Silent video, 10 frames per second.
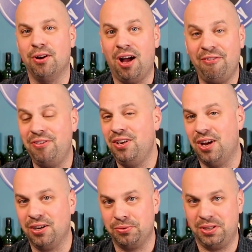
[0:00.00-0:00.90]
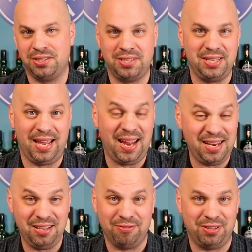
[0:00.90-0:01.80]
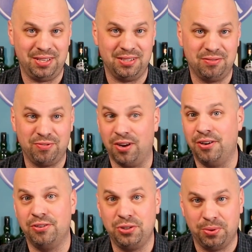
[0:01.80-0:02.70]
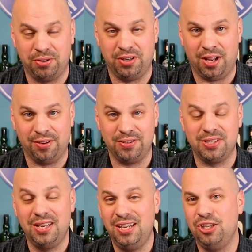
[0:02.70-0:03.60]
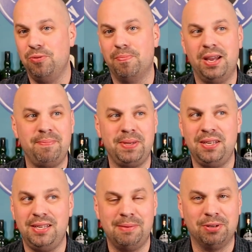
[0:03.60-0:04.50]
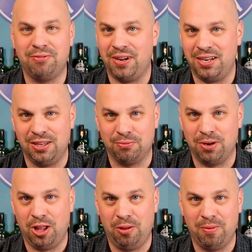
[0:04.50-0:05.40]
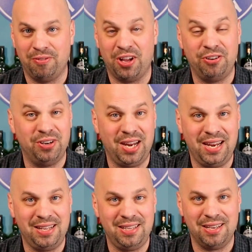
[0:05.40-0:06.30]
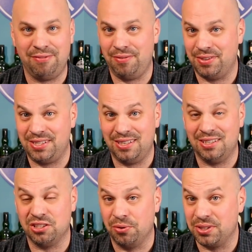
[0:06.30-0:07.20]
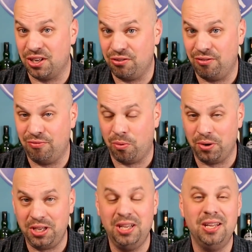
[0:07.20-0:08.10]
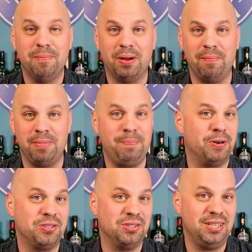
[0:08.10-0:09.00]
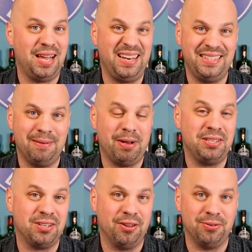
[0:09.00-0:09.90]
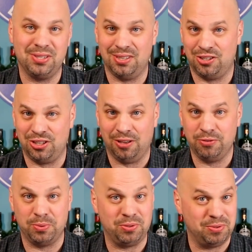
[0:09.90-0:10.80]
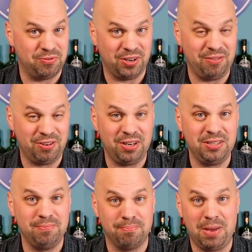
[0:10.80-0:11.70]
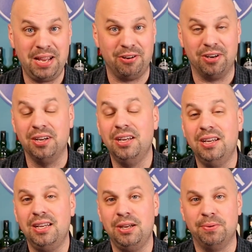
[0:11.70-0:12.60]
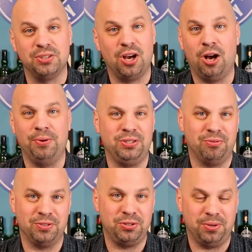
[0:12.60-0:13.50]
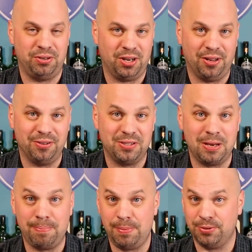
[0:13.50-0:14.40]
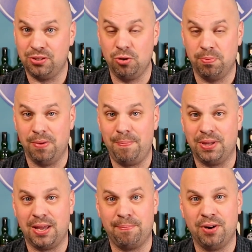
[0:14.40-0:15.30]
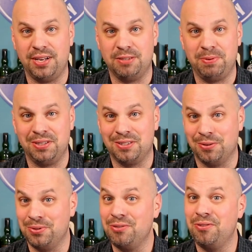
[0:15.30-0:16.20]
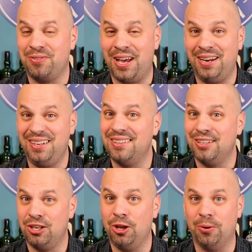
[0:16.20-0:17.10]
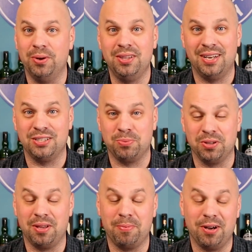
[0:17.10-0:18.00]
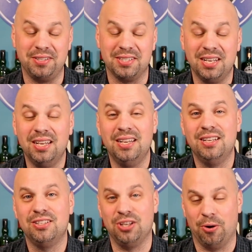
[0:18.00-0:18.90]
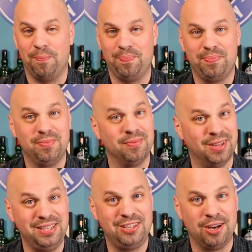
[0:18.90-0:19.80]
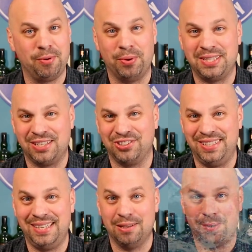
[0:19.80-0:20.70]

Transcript: you're often not going to see any of these for under two hundred dollars. You might be able to find it in the realm of one hundred eighty, I've even seen it as low as one hundred forty, but me personally, anytime I saw those on the shelves, which was very, very minor, it was always over two hundred dollars. And people scoop them up at that price because those who have had it know that it's worth that price. So let's talk about what's actually in the